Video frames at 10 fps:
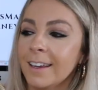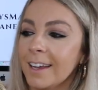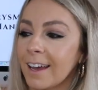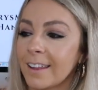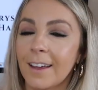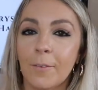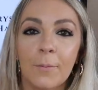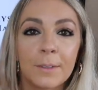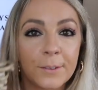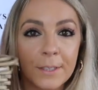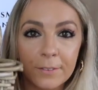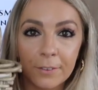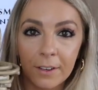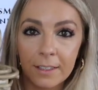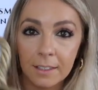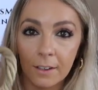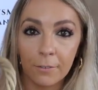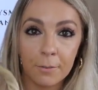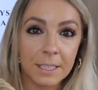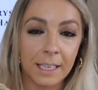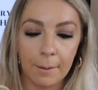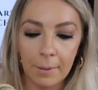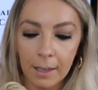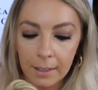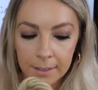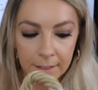yeah, that one was $24.99 from TK Maxx.